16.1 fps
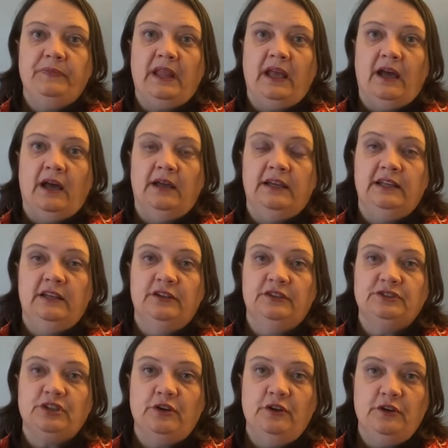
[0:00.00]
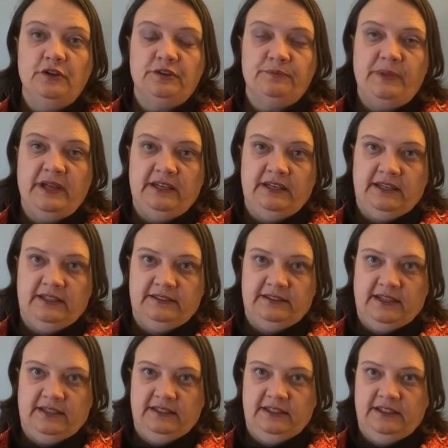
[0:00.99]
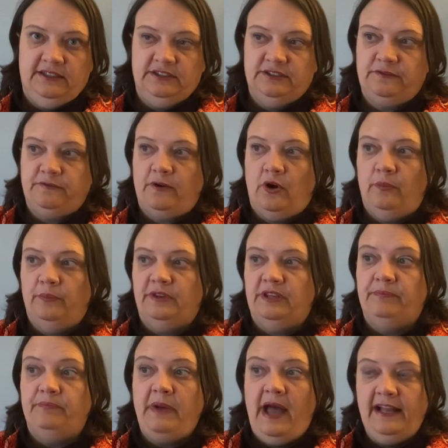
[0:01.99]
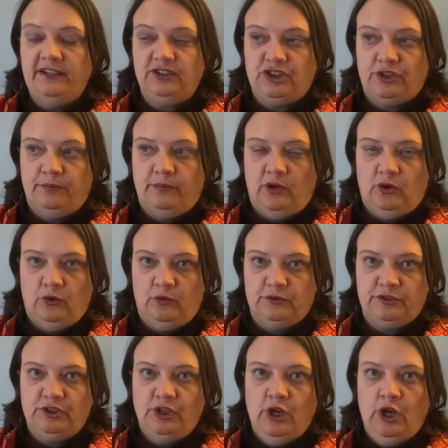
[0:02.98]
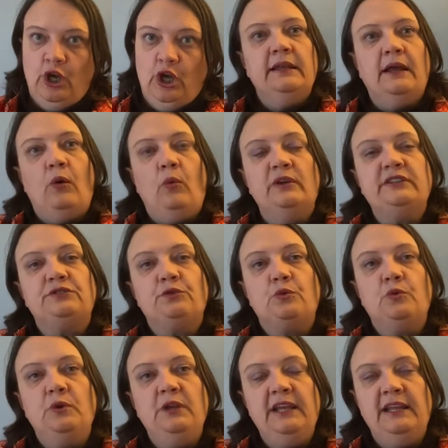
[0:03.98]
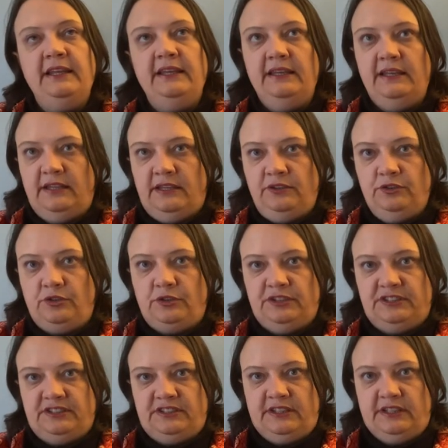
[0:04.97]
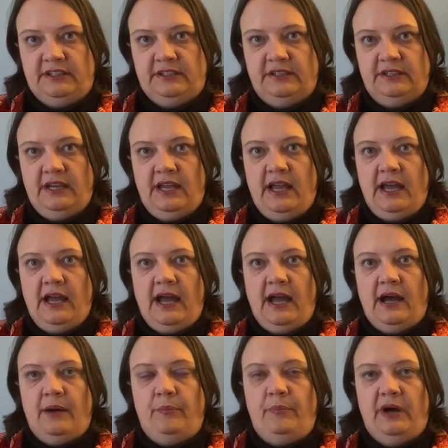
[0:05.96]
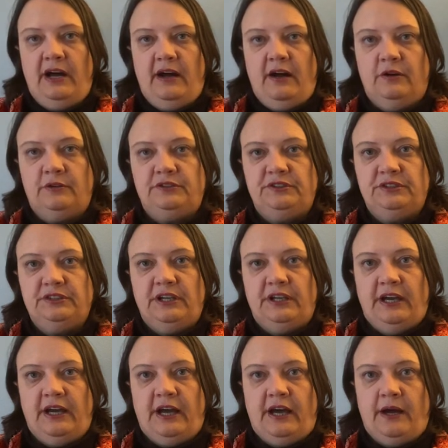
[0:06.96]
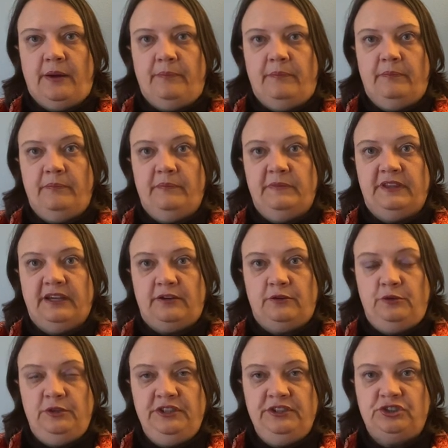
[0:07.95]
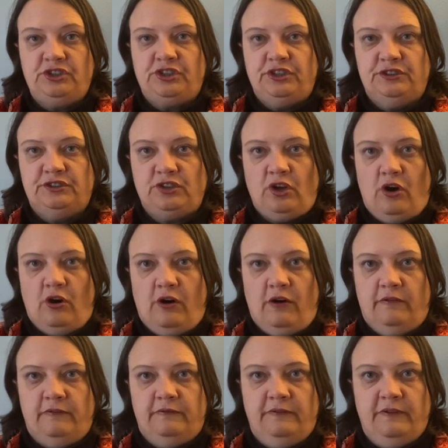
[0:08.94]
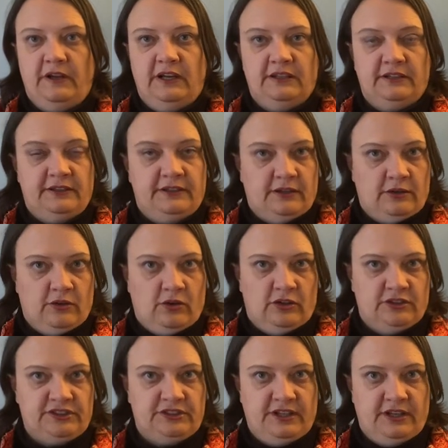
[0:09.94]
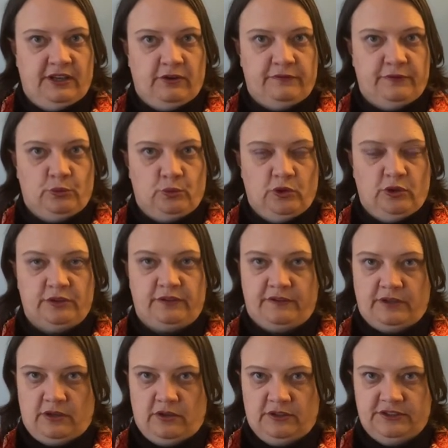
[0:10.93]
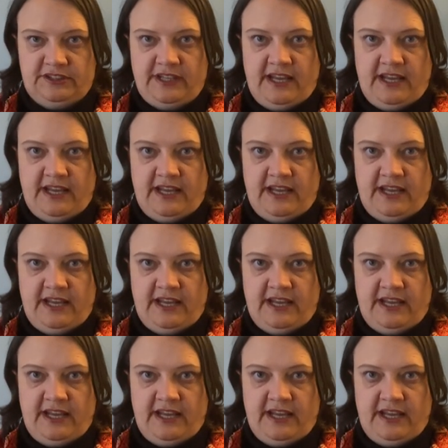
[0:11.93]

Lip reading: earthbending techniques from the badger molds. Now, what's really interesting about the creatures of the world of The Last